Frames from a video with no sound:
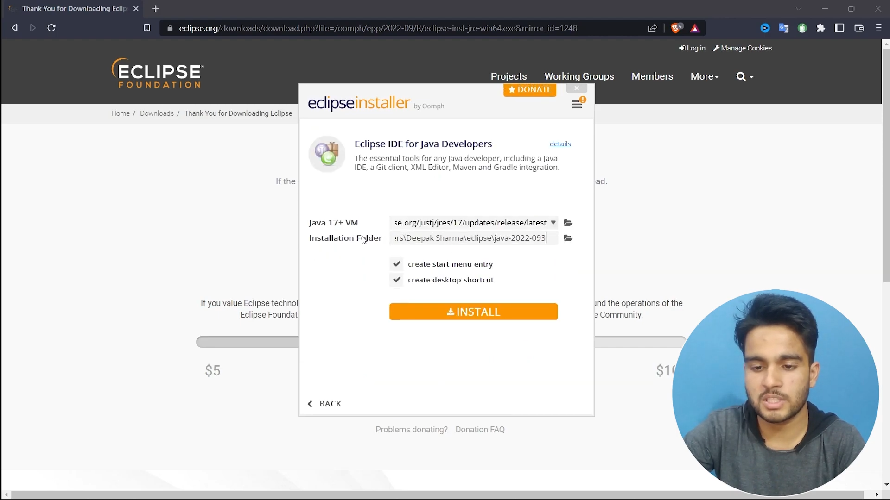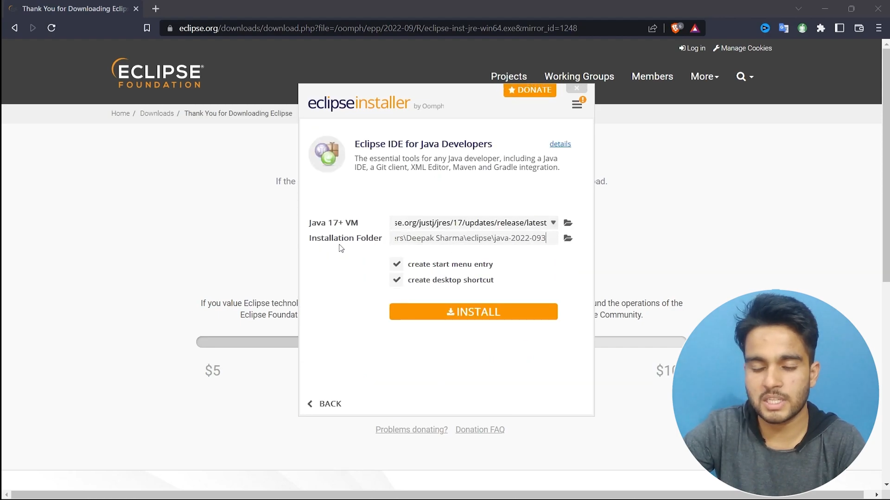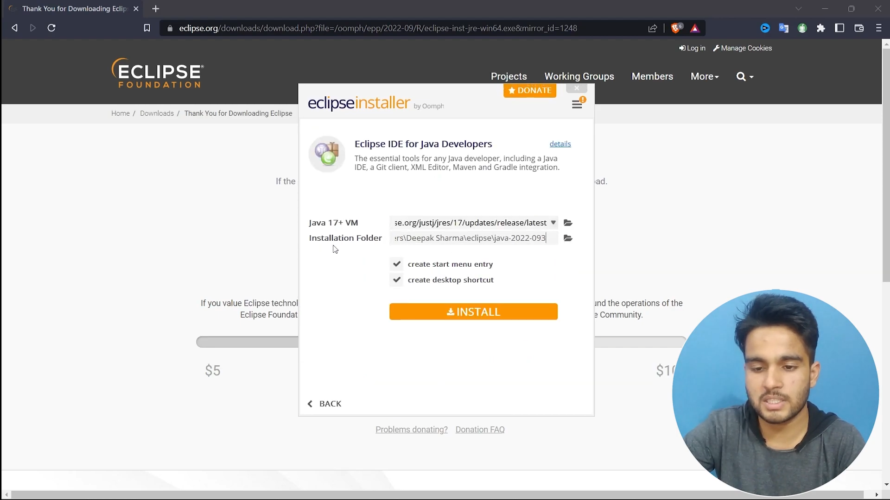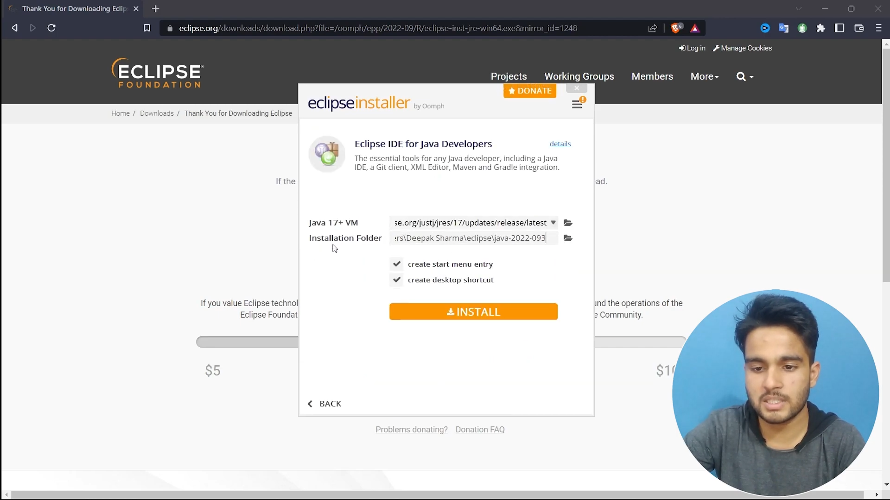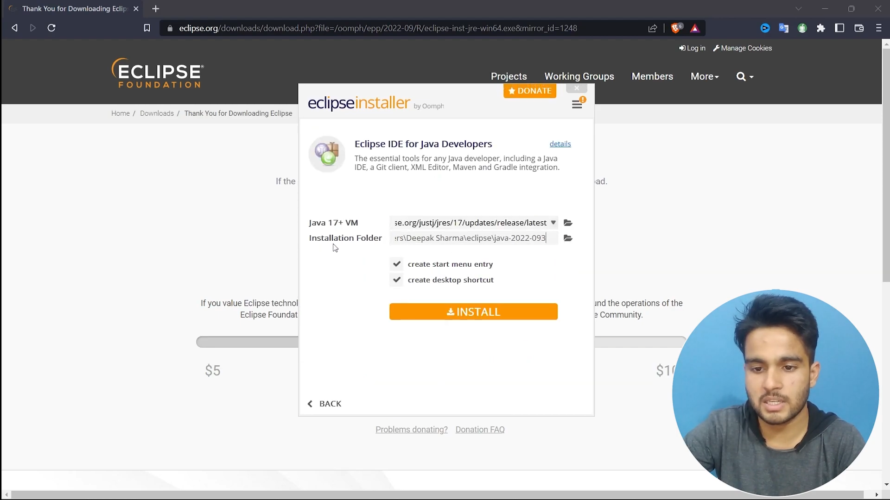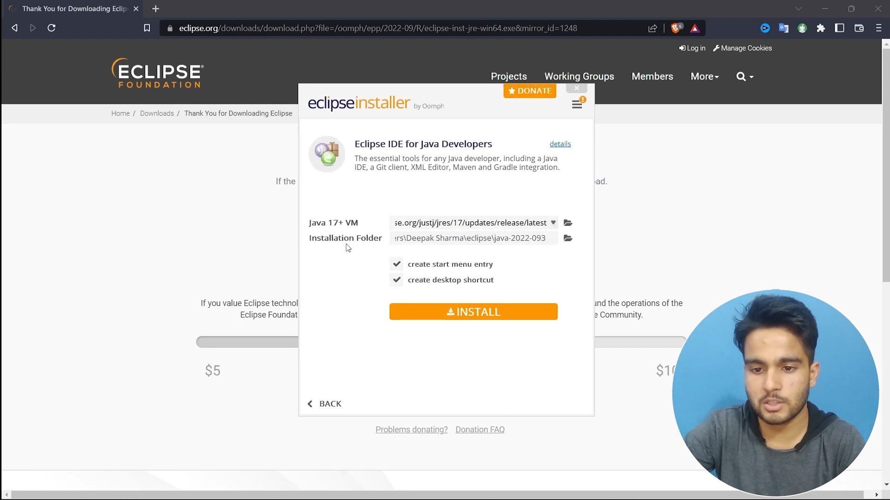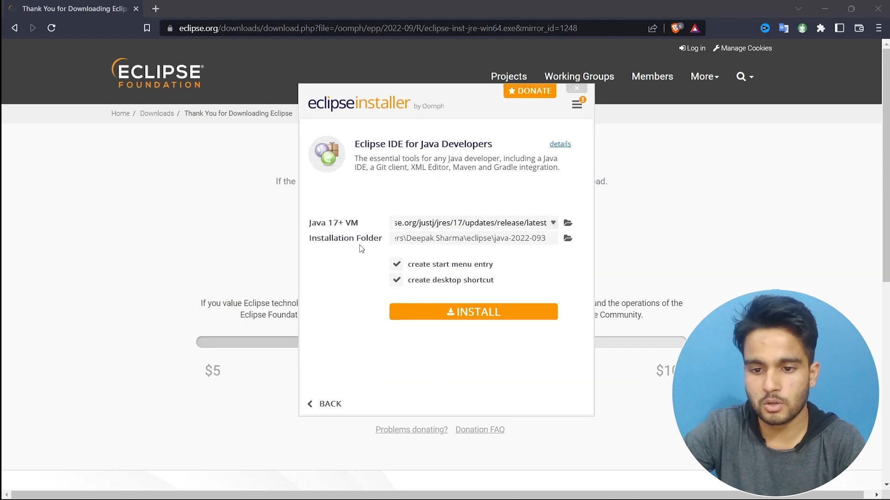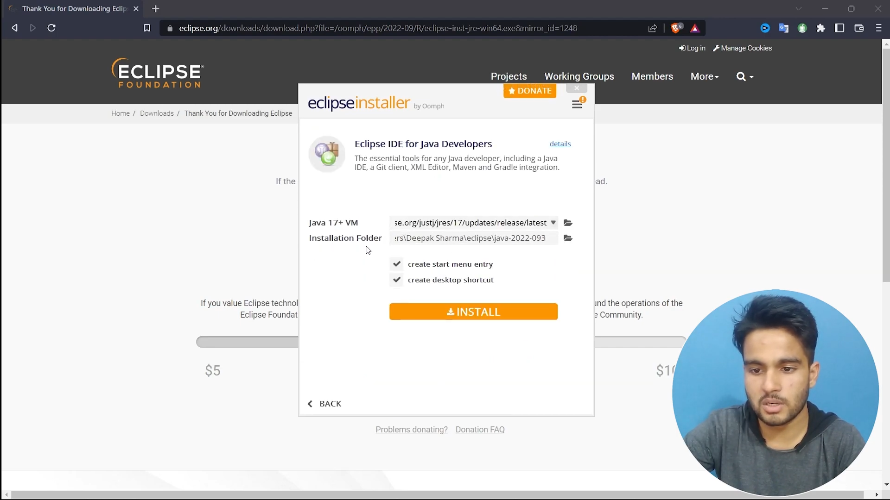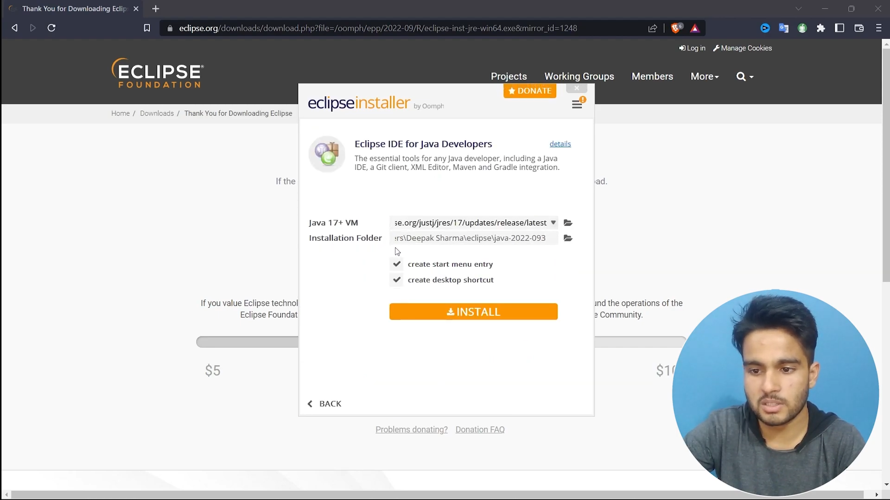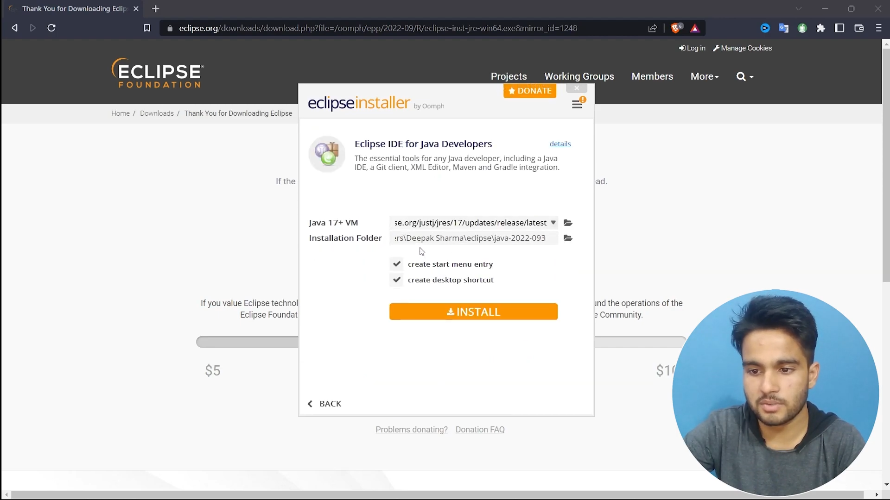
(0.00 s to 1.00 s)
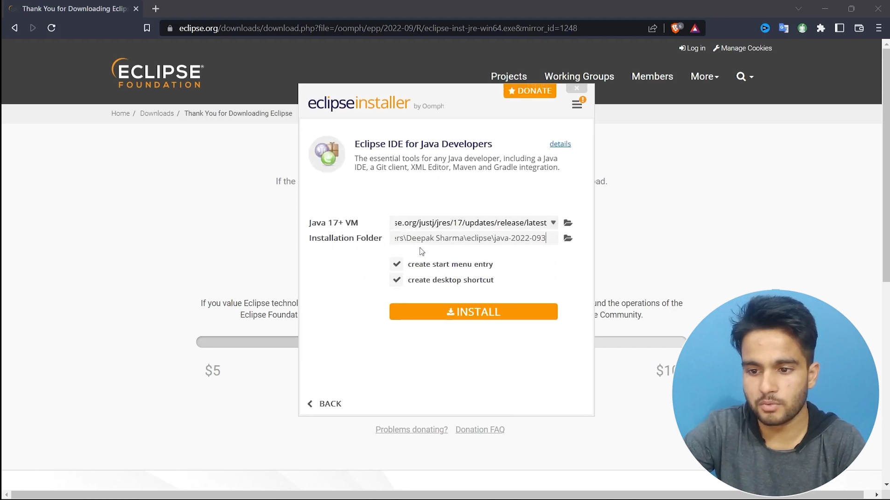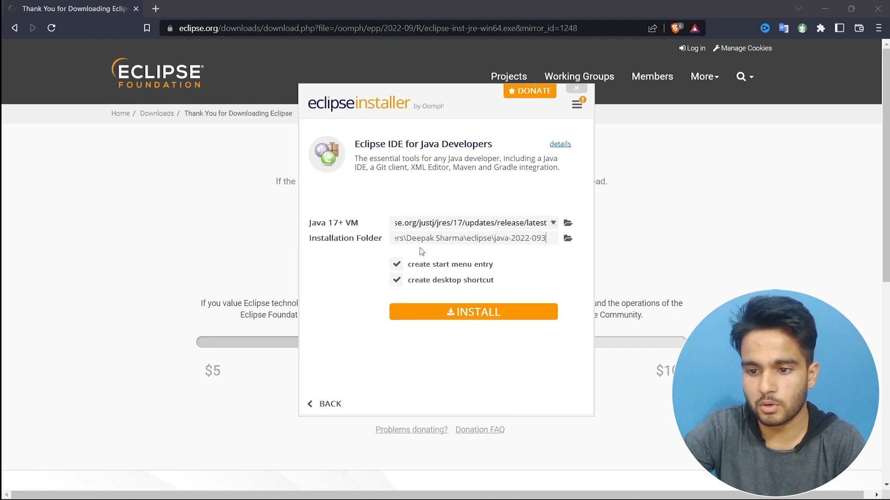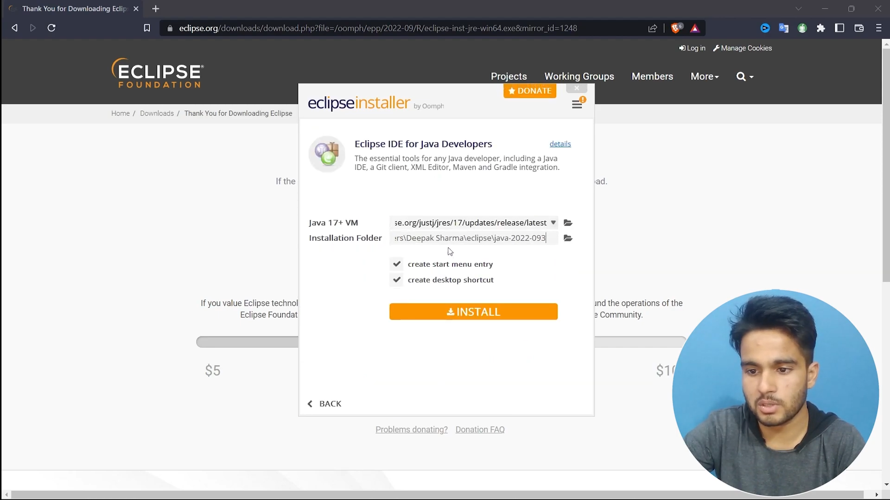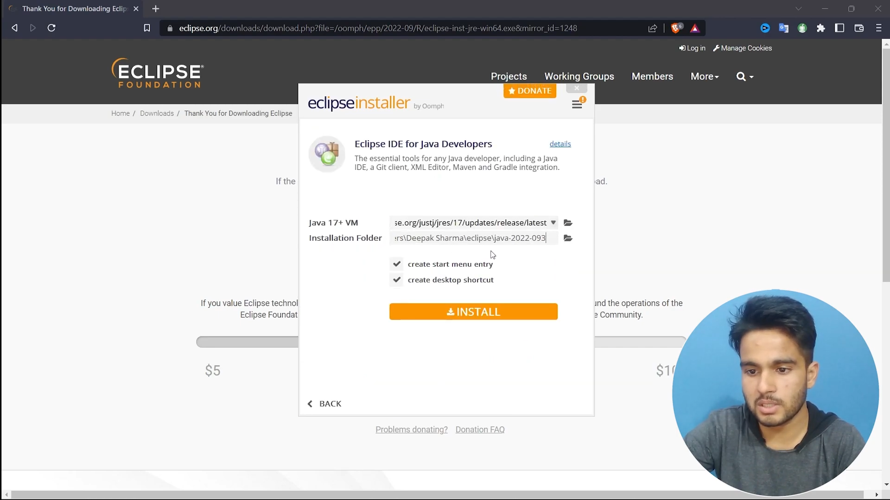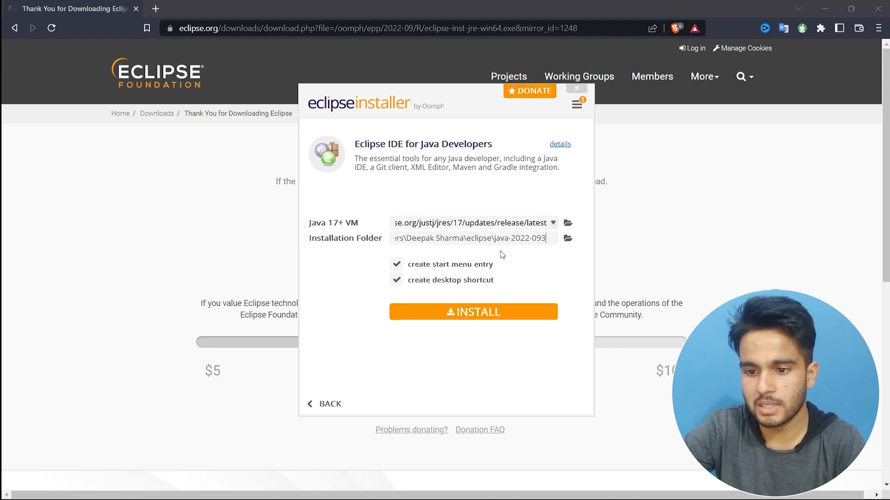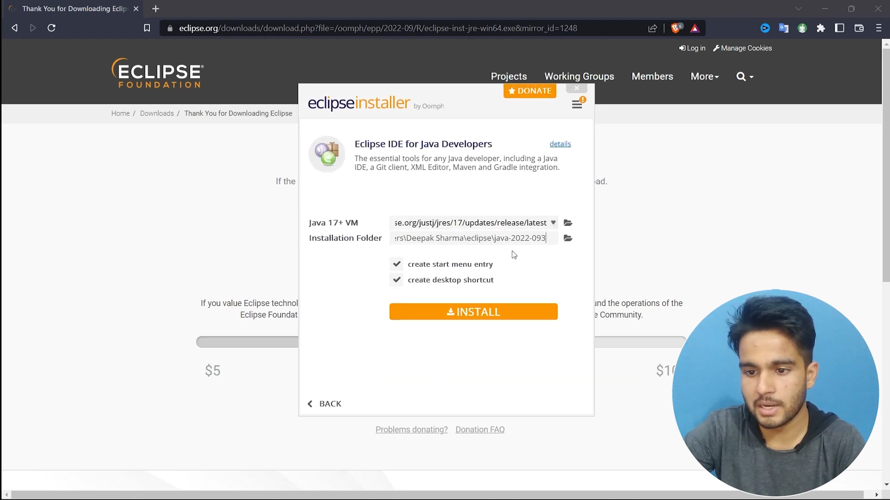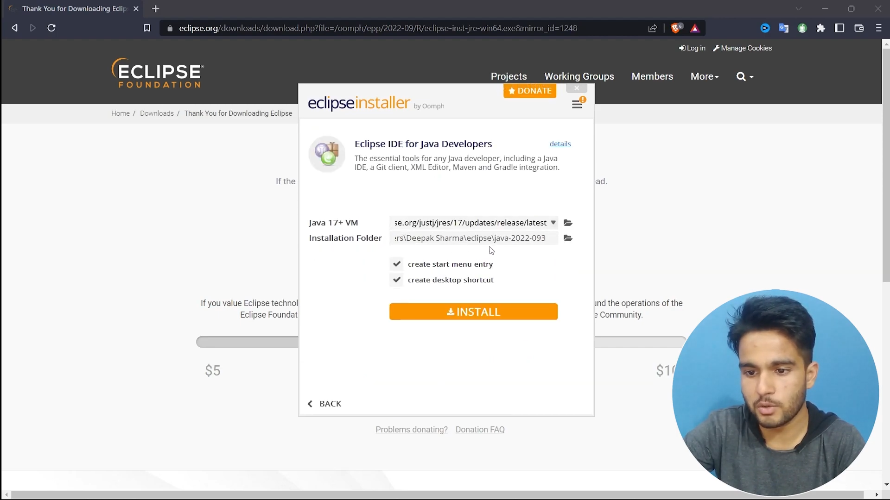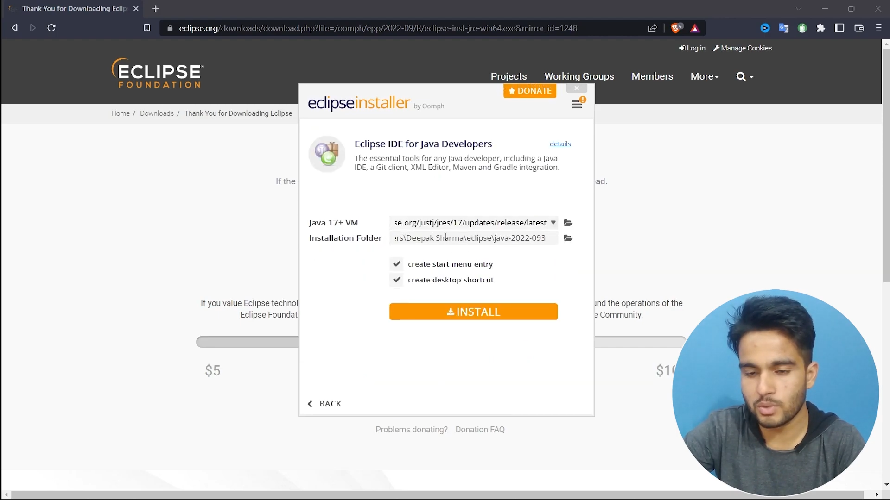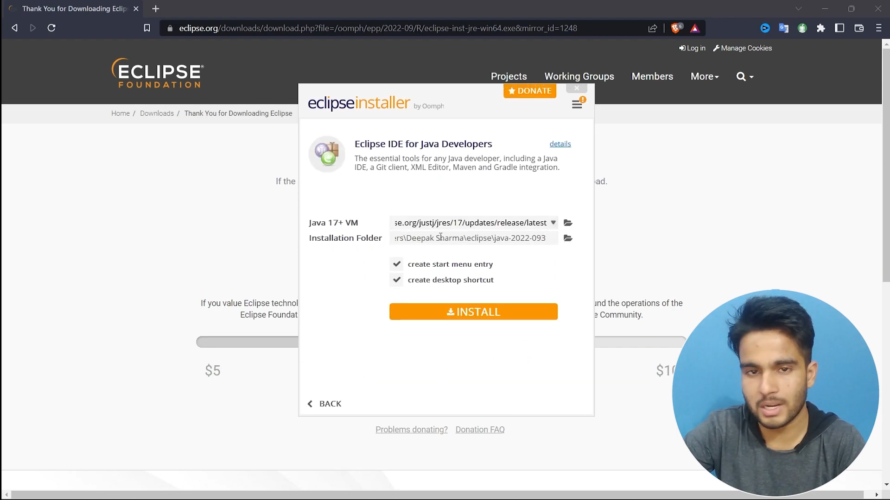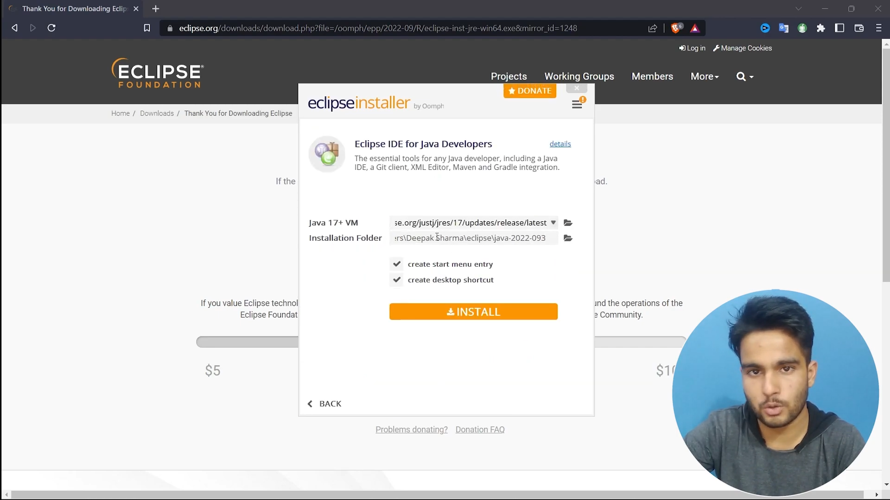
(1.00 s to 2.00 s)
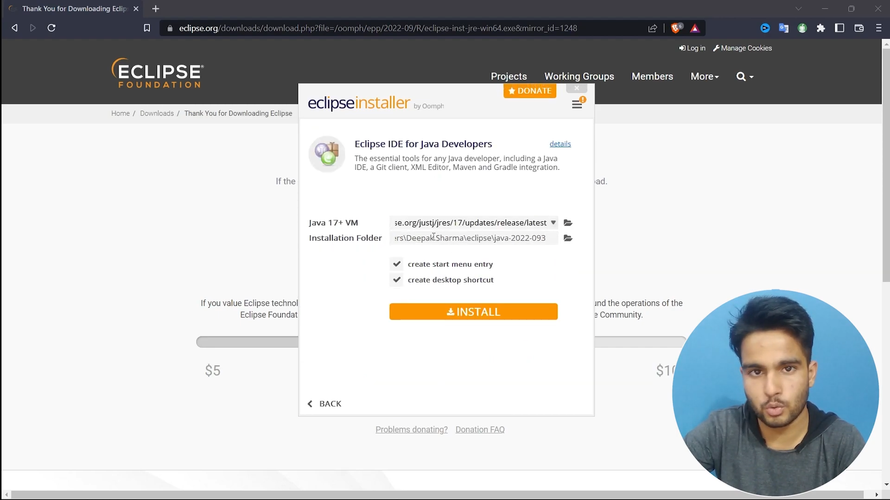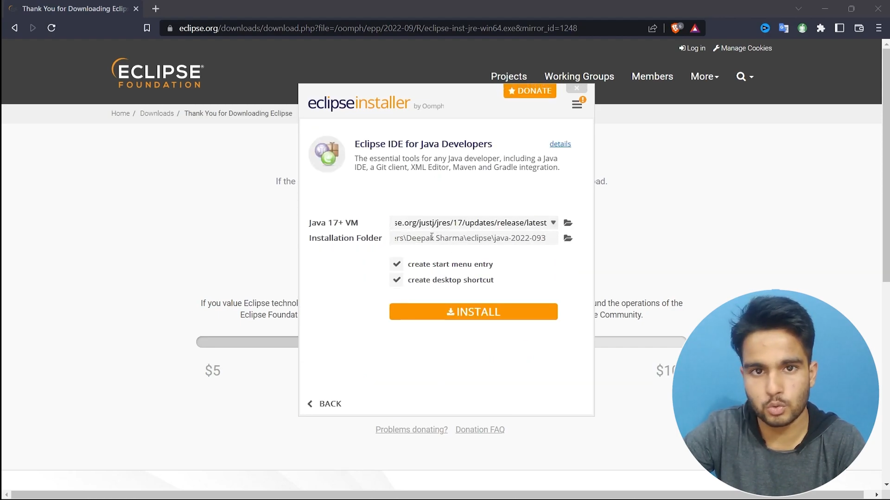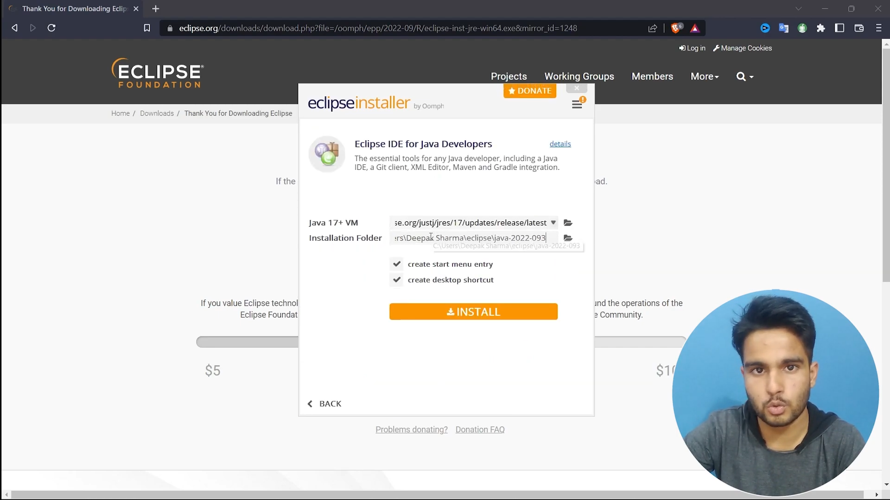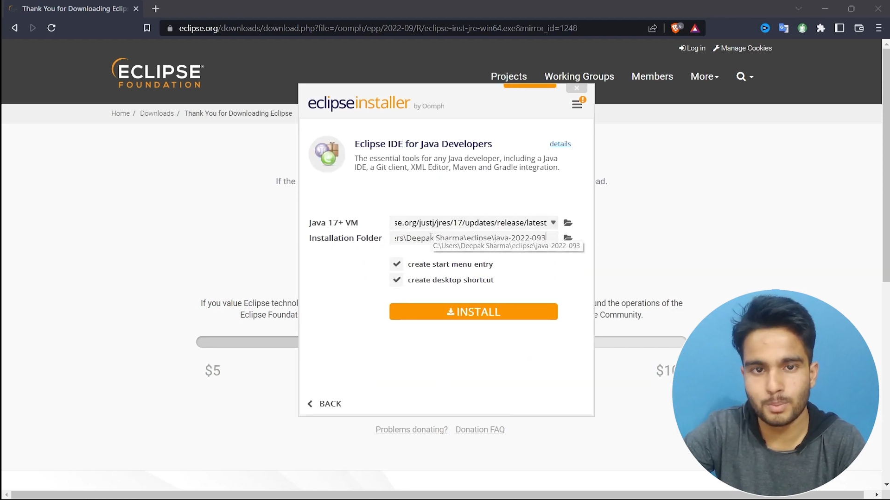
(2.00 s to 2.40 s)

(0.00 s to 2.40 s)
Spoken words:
change the installation folder, then you can do so,